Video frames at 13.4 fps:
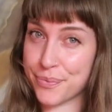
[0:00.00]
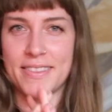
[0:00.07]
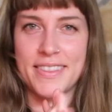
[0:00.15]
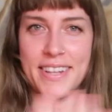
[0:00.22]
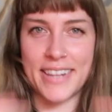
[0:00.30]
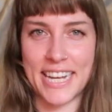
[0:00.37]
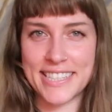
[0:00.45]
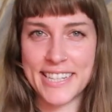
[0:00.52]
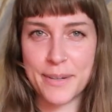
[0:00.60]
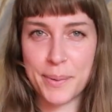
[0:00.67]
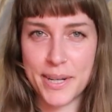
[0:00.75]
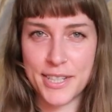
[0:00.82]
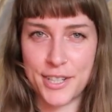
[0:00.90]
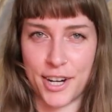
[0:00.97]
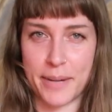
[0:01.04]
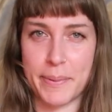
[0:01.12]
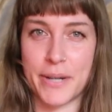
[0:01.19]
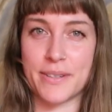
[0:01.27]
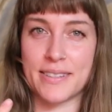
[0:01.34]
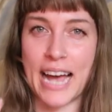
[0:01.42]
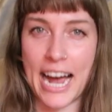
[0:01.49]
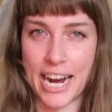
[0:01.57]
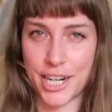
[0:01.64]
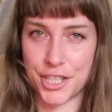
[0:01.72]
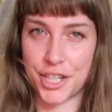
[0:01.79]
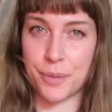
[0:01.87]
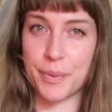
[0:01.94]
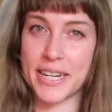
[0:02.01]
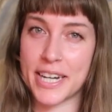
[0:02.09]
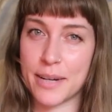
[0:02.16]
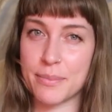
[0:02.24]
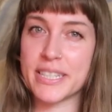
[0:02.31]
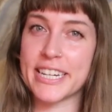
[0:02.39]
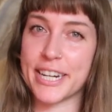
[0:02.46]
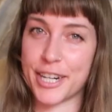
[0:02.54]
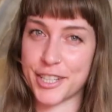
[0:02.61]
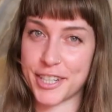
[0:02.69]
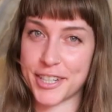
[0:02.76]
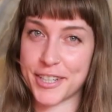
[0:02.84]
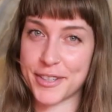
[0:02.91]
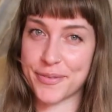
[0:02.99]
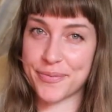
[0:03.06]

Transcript: The last thing we're going to talk about is action when it comes to character.